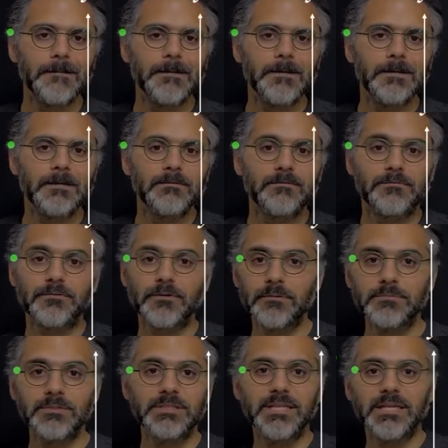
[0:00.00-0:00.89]
From
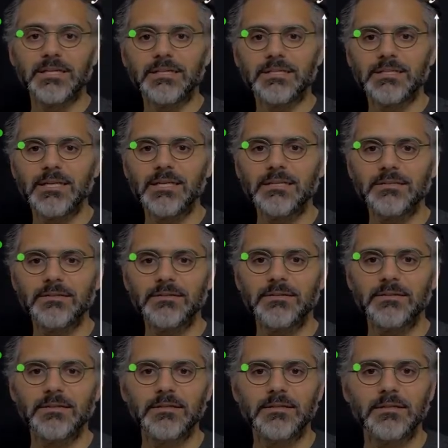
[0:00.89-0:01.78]
the data set,
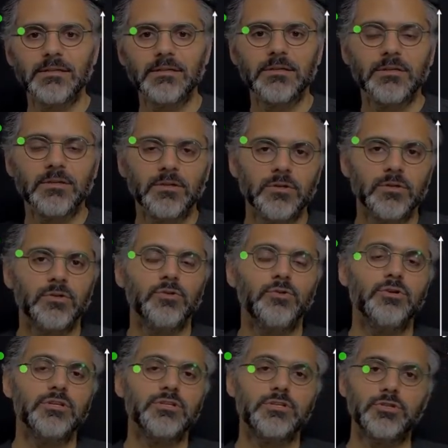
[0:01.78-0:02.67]
you
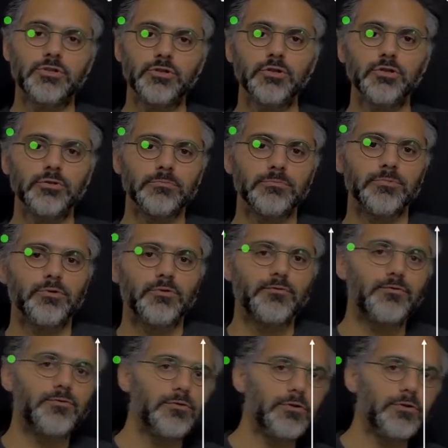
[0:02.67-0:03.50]
assume, you fool